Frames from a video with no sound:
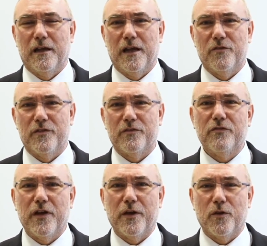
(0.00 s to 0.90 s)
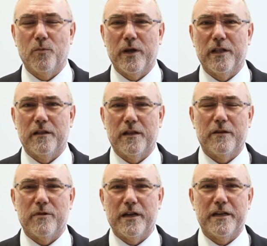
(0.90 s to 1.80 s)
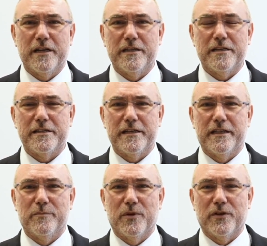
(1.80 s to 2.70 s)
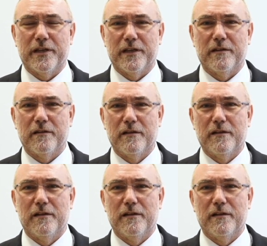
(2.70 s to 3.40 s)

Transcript: over the phone when they really need to see the body and